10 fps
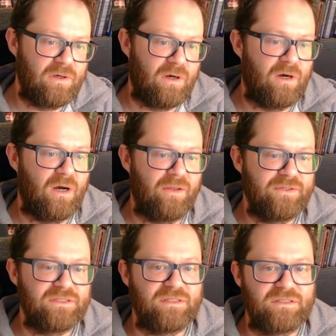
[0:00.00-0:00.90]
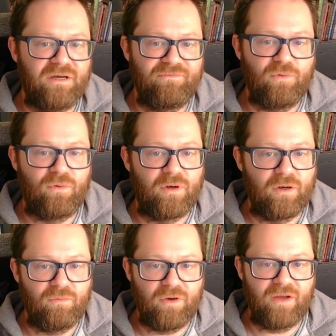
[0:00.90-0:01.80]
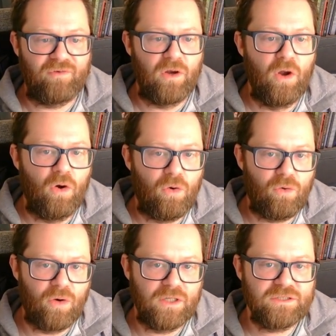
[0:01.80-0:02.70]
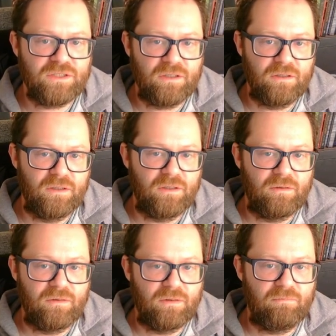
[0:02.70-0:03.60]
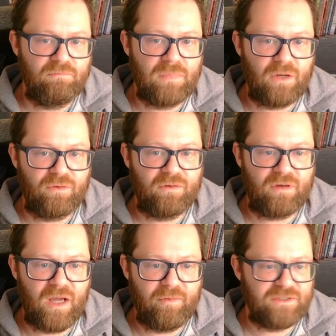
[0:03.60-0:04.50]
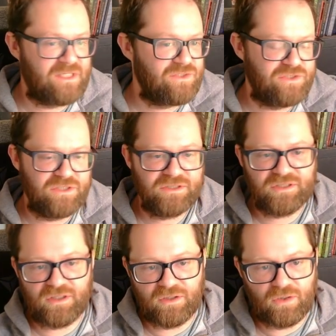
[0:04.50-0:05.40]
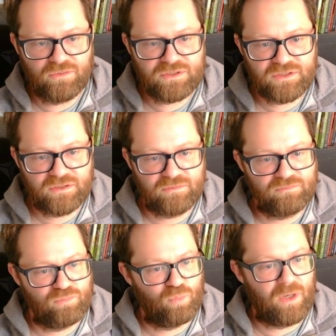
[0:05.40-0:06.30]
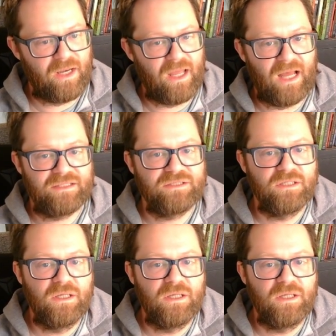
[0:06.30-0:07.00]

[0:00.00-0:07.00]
Oh, this is a tough corner. Whatever. Horned mountain climber. Is that just a goat? Why not?